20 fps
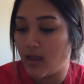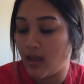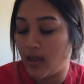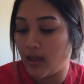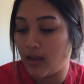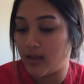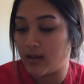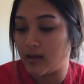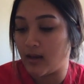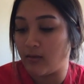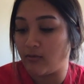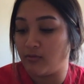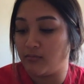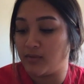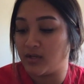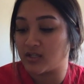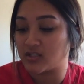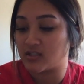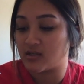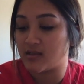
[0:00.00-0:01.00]
And I will
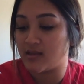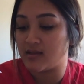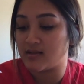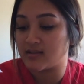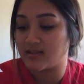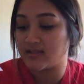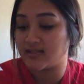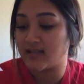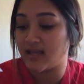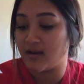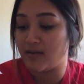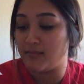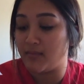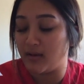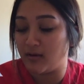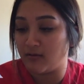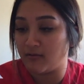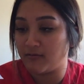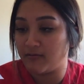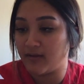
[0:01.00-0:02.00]
make sure that it's
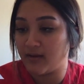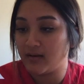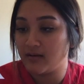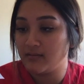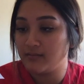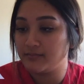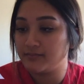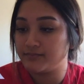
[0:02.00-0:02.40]
acetaminophen,